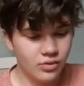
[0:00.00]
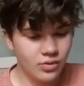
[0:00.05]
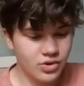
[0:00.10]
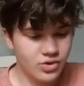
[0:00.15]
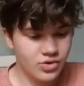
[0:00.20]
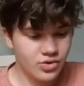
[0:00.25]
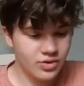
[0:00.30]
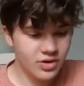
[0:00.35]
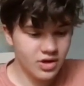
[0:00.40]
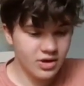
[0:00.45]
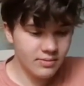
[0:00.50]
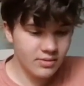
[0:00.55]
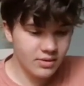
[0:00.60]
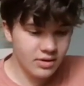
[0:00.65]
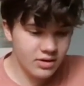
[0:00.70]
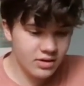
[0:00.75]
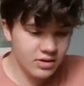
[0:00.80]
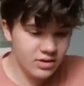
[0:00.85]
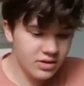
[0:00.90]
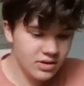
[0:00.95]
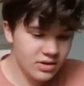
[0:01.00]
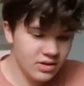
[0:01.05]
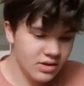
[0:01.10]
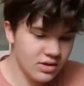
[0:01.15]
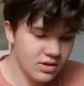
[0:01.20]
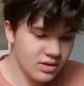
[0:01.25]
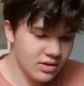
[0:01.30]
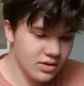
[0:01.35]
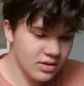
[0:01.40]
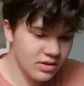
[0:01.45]
What's your name again?
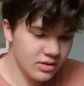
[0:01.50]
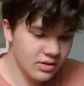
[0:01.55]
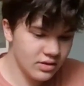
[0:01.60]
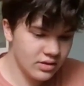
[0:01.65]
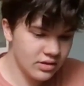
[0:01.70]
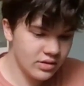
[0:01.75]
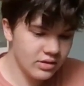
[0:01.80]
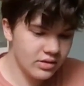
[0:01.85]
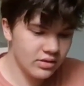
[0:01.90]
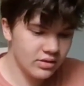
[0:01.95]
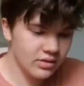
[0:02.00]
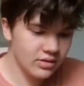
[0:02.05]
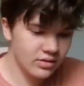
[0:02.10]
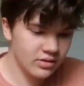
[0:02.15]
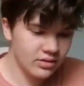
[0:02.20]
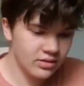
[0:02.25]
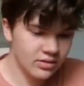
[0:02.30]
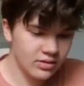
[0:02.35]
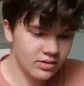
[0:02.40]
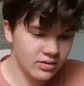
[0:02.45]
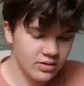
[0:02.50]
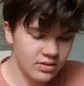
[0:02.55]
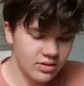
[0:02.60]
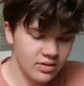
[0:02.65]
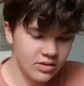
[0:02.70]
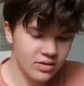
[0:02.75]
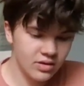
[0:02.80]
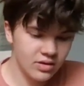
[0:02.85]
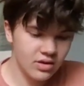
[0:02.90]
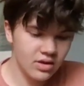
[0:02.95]
Hello?
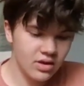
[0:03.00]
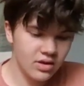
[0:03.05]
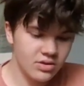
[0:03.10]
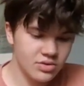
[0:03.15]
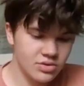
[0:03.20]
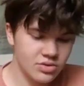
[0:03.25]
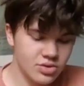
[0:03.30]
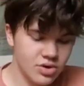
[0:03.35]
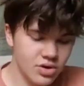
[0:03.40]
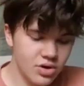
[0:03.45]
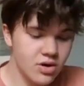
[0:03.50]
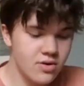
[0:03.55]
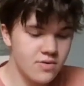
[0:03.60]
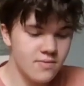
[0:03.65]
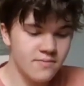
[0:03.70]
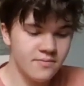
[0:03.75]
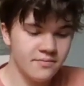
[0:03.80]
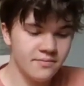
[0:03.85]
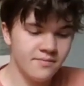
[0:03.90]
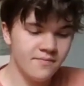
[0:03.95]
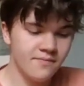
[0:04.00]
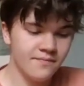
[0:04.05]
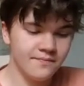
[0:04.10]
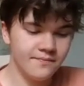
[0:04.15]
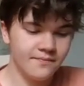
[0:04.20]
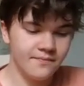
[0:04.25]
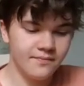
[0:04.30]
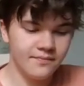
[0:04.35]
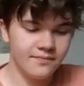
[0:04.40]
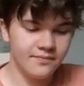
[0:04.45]
Sir? My
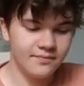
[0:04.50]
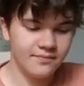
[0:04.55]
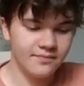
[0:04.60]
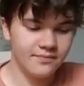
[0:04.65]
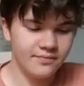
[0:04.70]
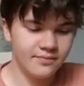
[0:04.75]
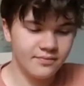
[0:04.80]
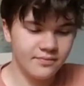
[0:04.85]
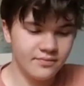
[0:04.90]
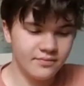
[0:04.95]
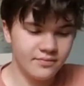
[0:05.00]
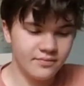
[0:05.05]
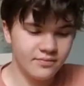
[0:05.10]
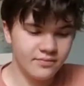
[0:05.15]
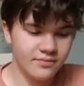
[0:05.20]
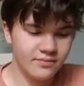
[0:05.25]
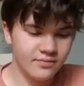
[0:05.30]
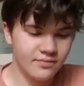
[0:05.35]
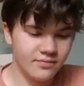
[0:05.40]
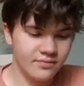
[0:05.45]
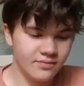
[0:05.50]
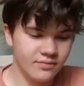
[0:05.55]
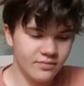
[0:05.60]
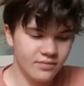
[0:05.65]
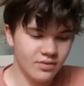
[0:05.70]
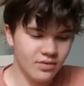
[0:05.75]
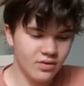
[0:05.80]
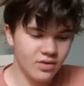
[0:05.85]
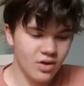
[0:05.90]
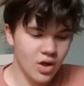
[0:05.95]
name is Olivia.
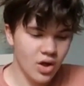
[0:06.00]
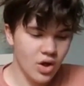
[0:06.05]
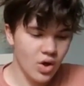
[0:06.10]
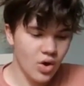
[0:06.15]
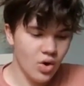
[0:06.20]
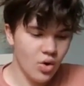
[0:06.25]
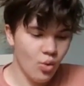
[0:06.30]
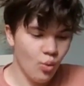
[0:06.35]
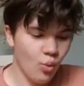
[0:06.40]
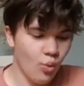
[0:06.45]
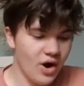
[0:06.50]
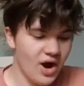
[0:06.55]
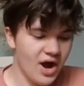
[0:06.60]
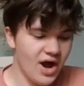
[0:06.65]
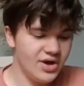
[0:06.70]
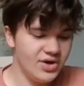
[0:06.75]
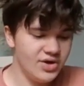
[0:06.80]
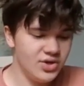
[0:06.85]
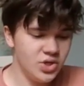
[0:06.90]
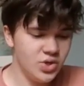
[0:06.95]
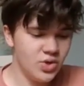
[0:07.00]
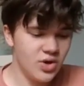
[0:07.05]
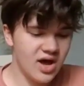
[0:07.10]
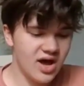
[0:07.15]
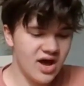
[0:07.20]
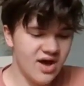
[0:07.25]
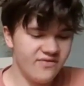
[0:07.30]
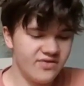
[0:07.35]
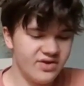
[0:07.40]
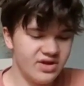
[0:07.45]
Why do you
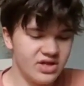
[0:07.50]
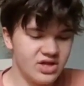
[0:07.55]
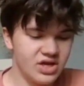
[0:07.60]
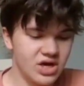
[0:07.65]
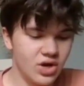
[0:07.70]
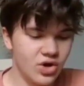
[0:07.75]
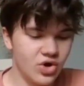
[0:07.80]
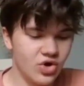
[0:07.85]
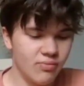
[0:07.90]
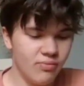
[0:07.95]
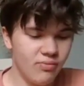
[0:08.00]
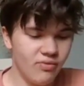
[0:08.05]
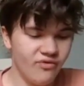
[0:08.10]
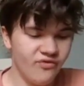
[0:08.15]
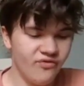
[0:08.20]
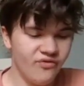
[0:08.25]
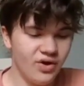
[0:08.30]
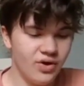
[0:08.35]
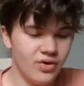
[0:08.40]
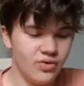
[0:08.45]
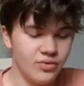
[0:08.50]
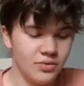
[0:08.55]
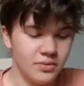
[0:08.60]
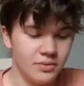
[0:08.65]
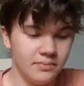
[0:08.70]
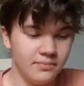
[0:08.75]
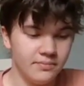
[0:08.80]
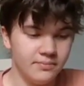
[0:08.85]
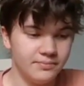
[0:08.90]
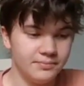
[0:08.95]
have a terrible phone?
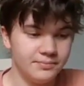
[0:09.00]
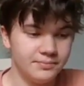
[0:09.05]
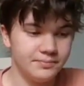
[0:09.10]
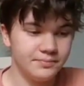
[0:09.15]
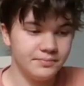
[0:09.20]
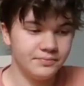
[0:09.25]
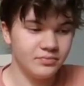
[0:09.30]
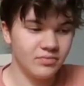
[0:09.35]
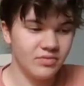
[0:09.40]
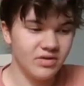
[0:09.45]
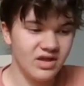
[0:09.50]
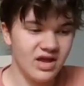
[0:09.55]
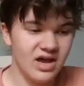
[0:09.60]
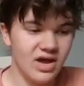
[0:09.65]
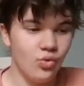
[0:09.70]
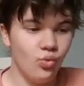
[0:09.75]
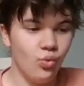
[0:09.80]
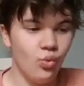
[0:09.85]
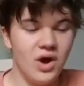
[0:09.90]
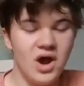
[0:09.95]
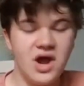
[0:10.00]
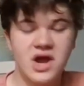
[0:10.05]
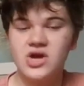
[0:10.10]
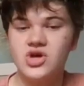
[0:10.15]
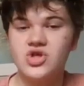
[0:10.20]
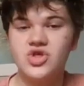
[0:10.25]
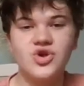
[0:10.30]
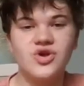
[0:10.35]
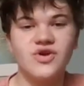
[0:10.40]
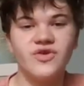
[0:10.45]
Like, why
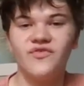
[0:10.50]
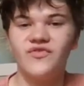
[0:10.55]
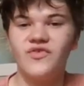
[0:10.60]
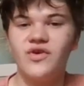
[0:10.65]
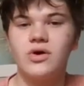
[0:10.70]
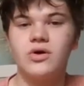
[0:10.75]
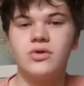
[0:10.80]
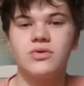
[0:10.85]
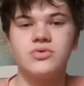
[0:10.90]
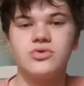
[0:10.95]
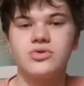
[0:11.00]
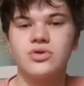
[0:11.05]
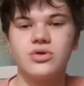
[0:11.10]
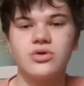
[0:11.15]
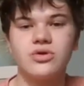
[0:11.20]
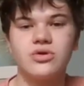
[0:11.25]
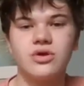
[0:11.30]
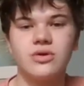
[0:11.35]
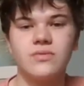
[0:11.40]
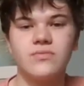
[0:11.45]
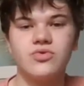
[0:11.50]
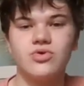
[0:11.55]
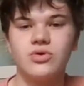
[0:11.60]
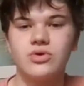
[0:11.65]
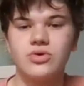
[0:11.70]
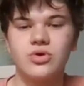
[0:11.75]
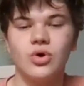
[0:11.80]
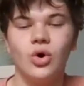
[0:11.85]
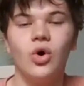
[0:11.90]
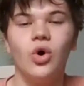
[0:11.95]
is your phone system
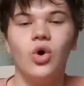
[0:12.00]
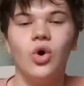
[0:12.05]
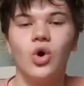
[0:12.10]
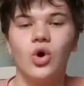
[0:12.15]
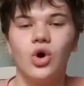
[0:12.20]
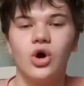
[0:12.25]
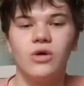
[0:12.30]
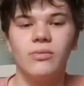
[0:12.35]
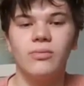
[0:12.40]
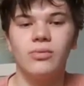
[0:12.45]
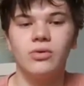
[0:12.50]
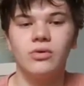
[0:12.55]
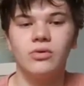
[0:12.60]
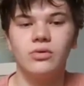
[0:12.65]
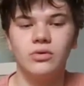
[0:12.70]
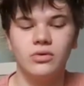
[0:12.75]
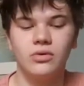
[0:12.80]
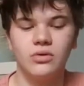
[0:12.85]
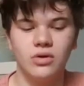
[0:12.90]
just horrible?